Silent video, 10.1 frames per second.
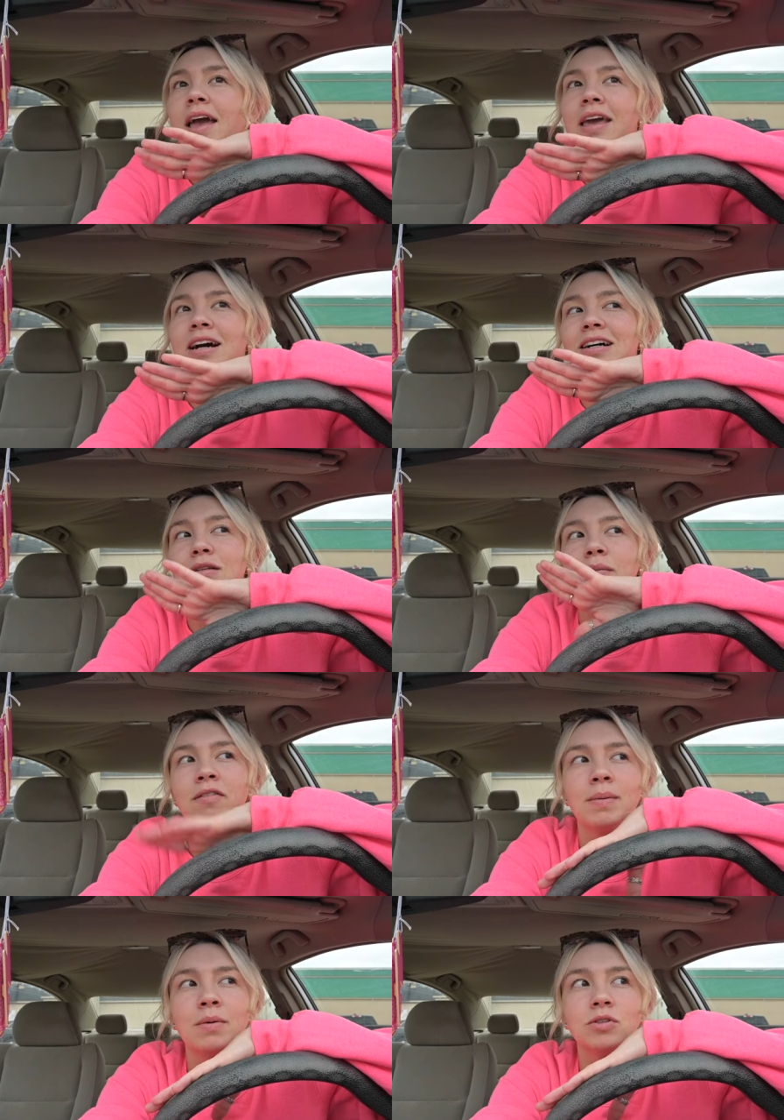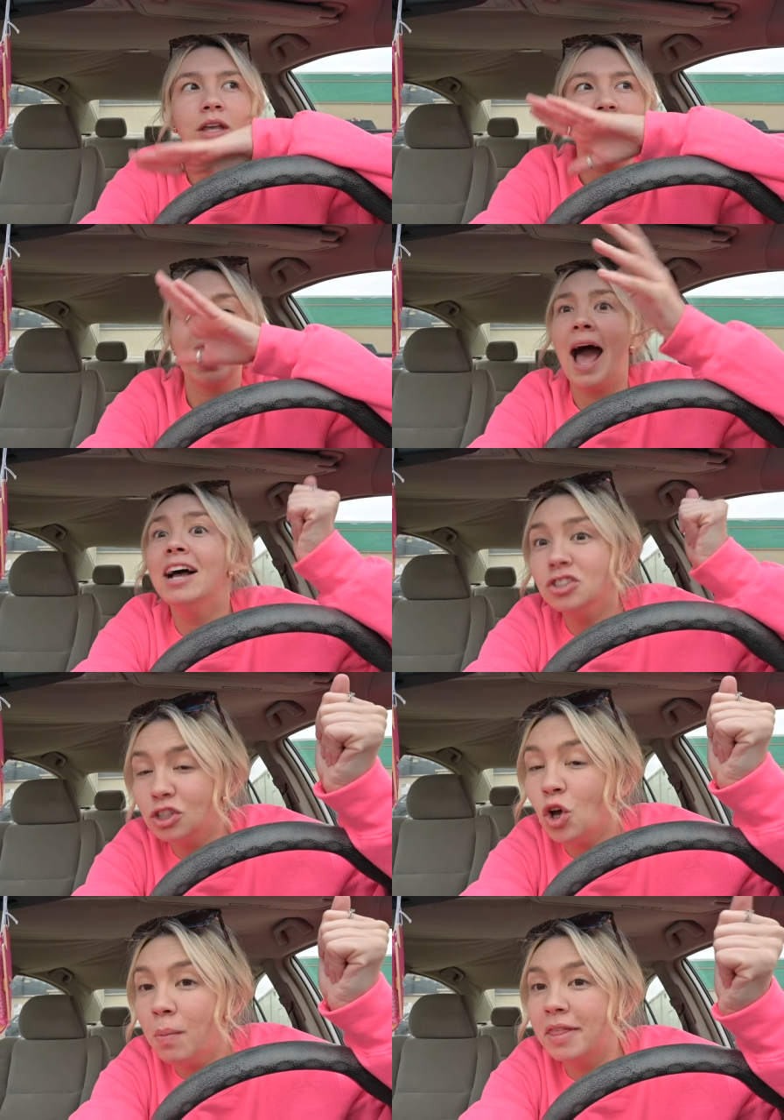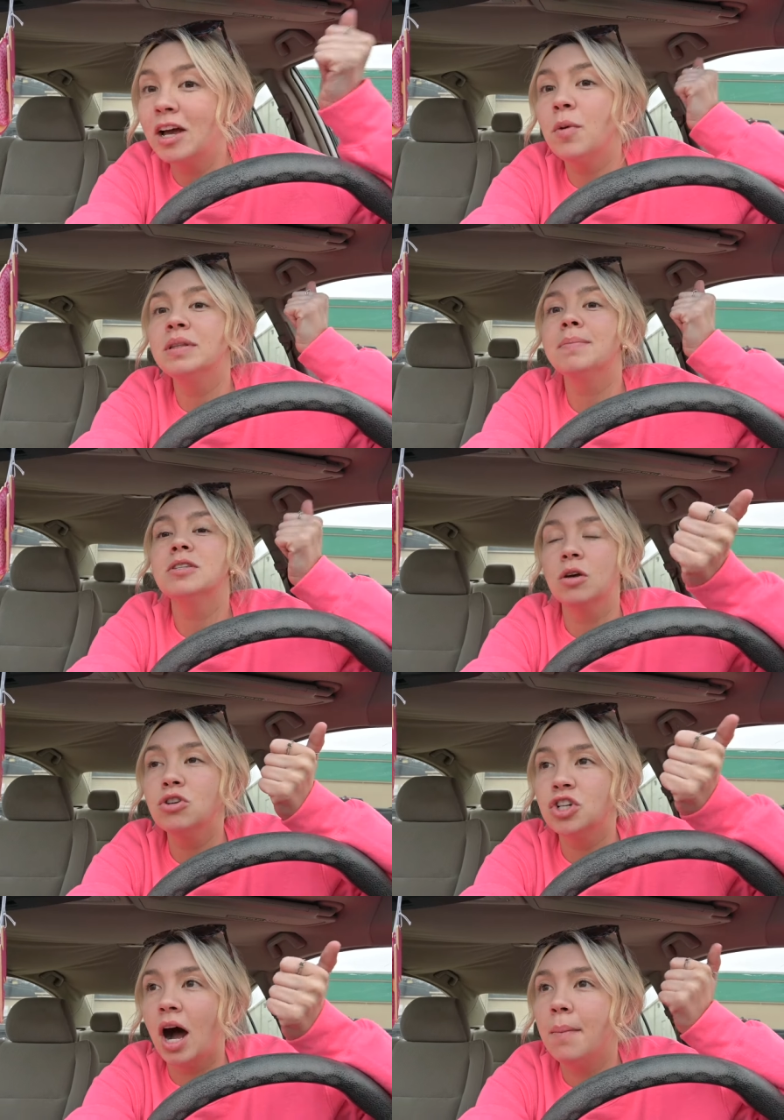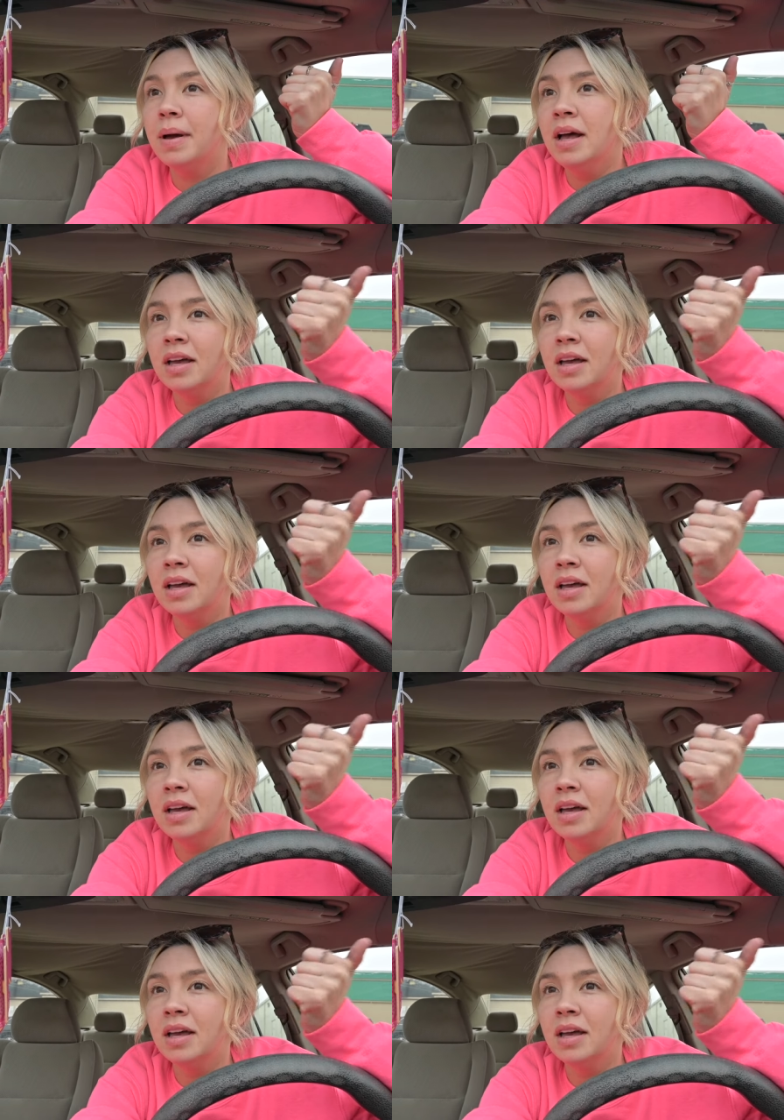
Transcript: and my roommate like casually told me they opened up a soda shop